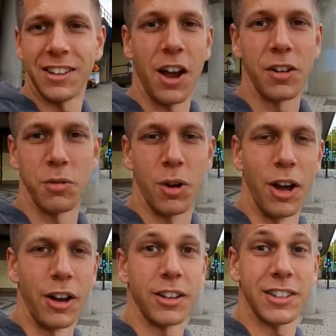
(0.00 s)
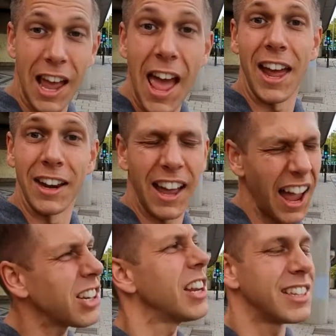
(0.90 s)
go to work. Scared,
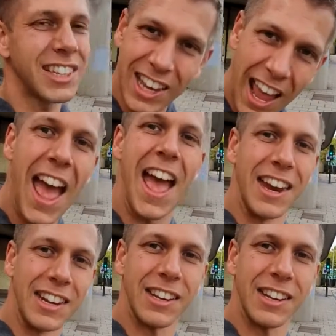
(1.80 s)
actually scared.